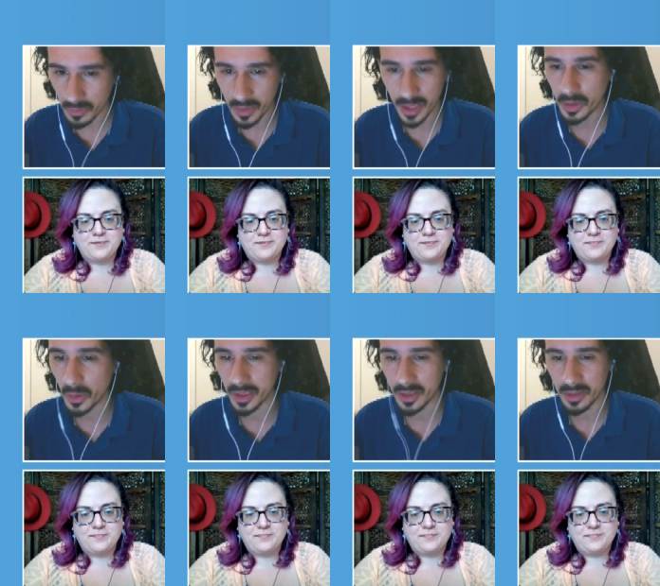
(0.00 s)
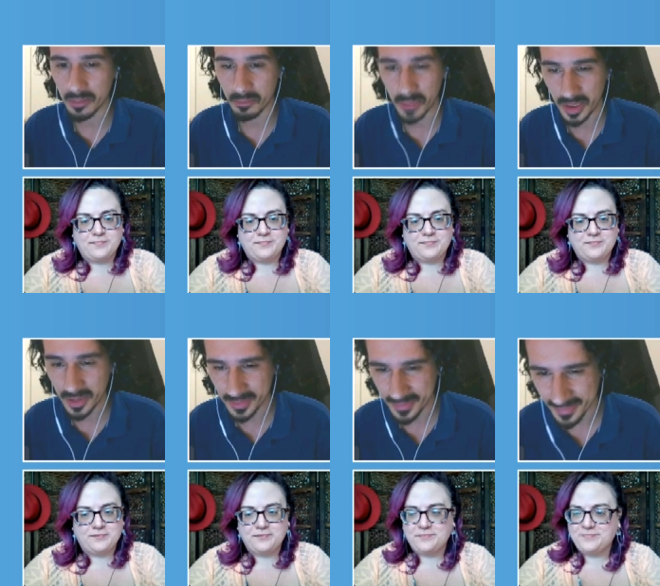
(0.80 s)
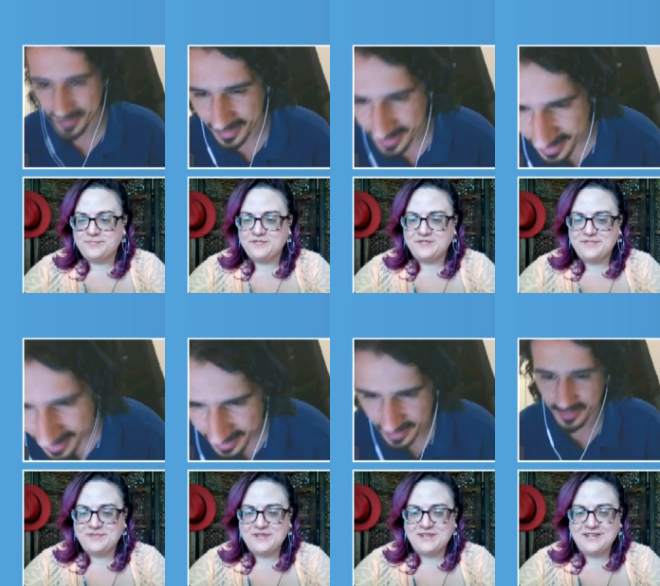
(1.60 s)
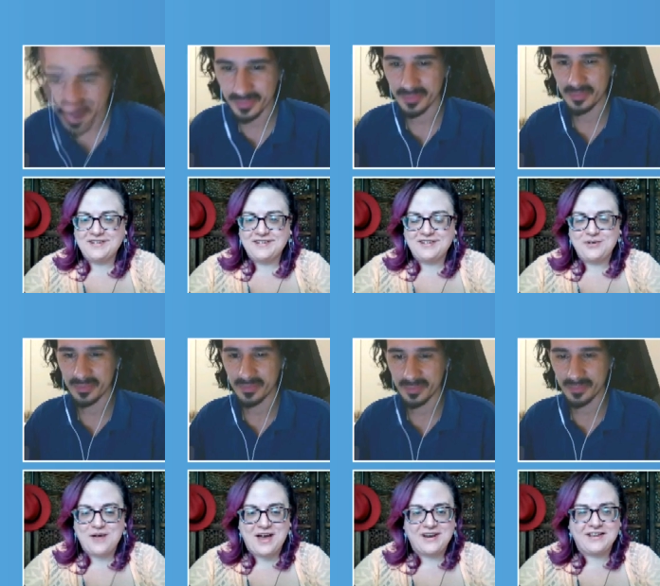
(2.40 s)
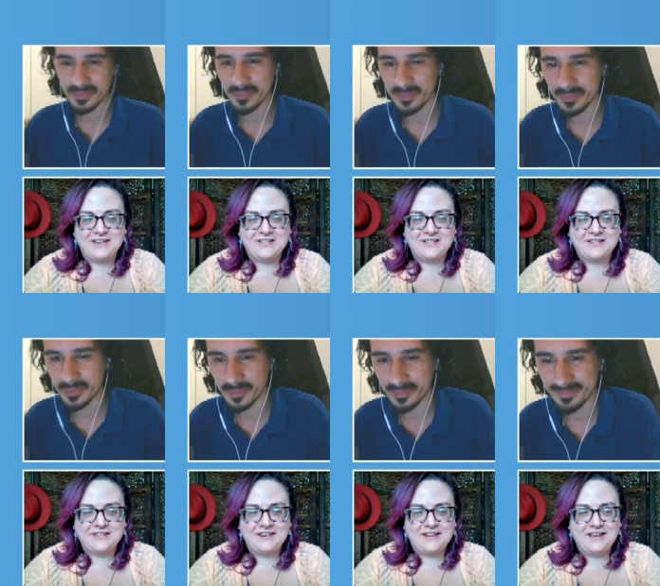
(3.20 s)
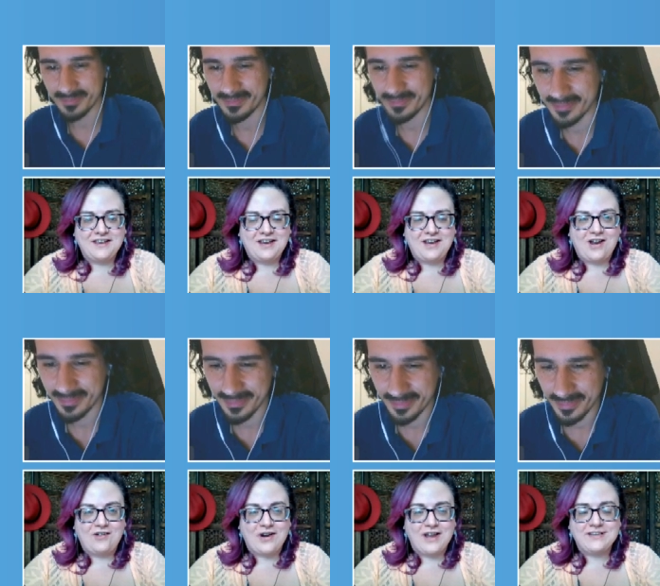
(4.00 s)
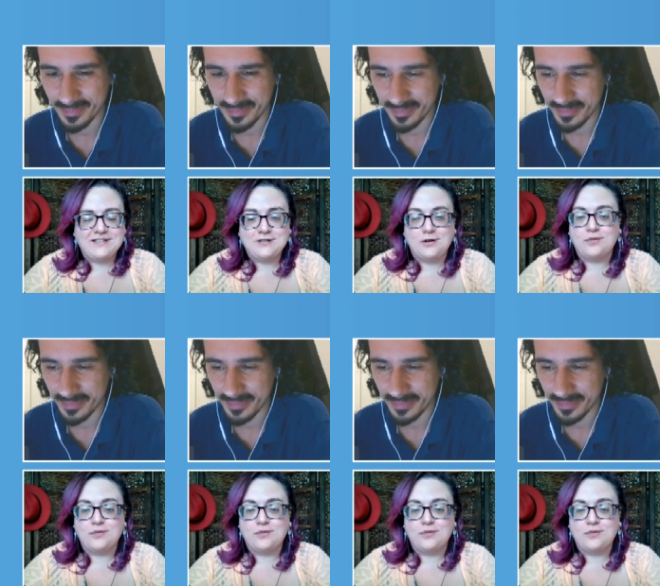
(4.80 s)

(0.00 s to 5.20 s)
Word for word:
Speaker 1: non-coding. Sorry.
Speaker 2: You got it. All right. So